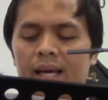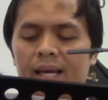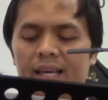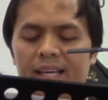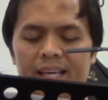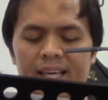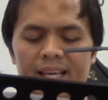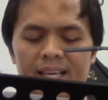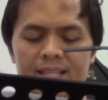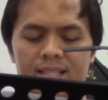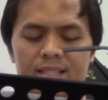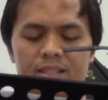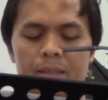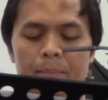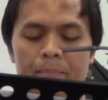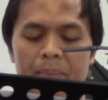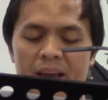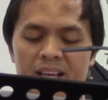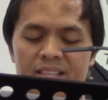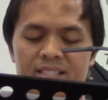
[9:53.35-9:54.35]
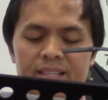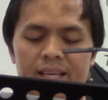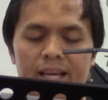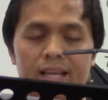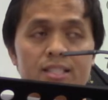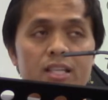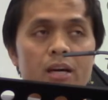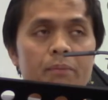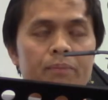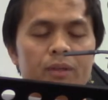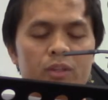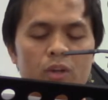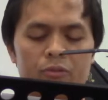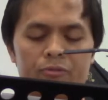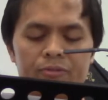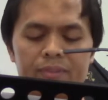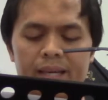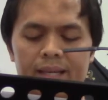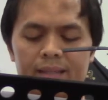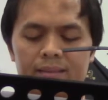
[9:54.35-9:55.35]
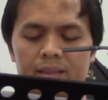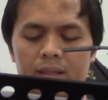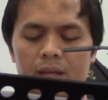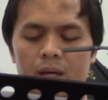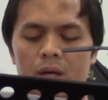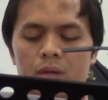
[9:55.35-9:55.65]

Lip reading: He is the best example of that,